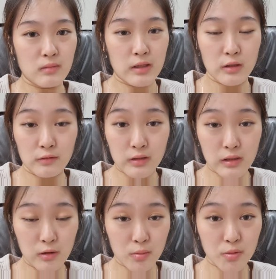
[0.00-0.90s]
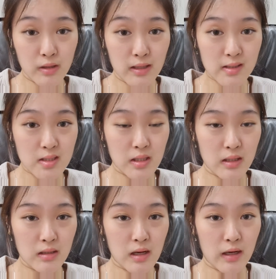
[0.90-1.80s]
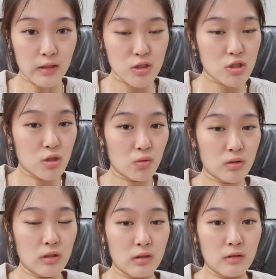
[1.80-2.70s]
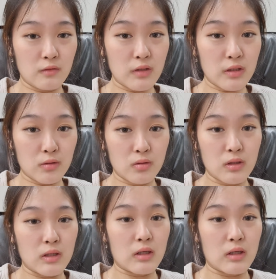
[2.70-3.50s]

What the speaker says: any of the CLIO products that I showed in the video.